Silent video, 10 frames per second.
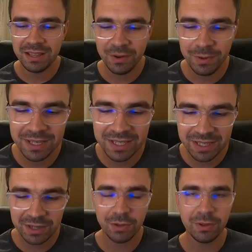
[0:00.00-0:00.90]
There
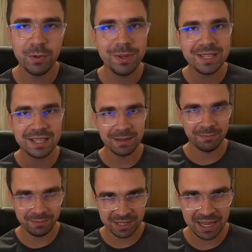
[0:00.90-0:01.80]
is
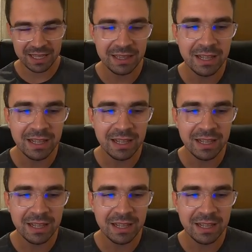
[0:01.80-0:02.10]
some slight